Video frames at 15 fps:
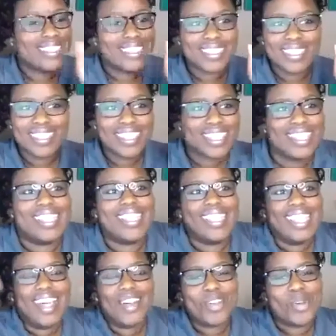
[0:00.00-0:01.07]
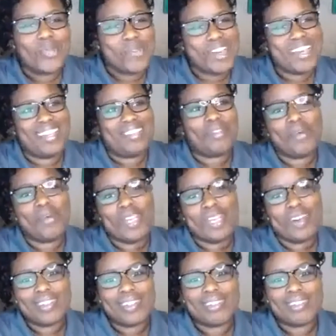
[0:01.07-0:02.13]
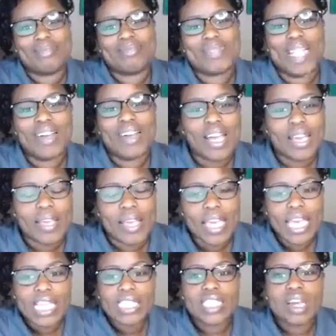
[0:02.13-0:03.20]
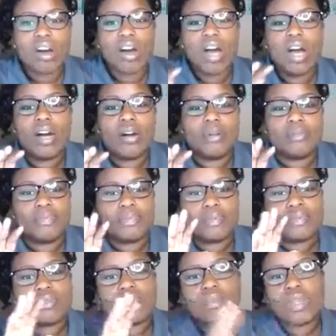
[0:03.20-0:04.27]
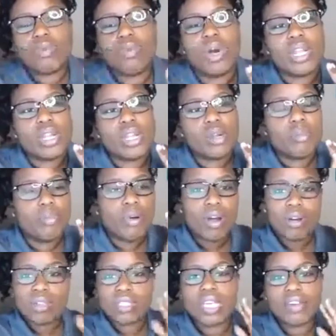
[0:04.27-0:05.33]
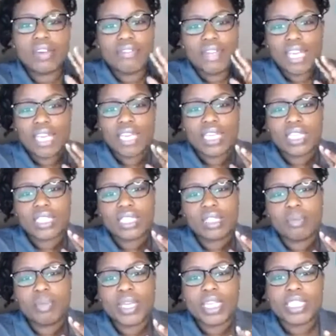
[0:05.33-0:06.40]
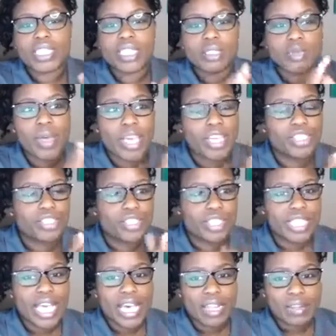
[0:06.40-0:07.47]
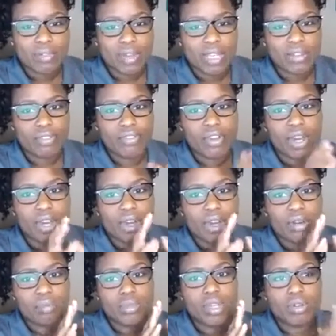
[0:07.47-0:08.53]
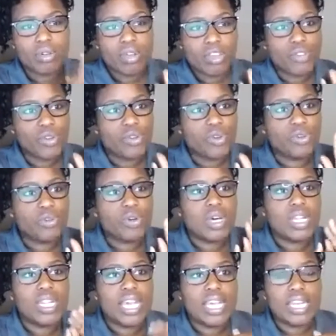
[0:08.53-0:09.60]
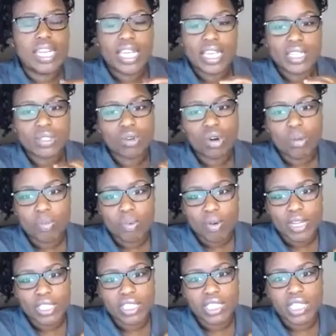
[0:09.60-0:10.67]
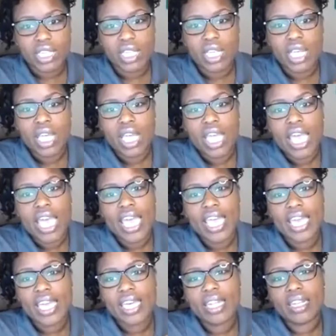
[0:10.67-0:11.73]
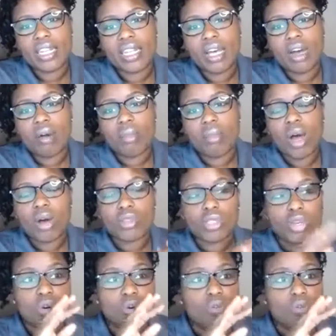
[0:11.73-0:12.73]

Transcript: I don't know what we gonna do. Okay, so one of the pros of it is the business pays your salary. So if you do elect the S corporation, and also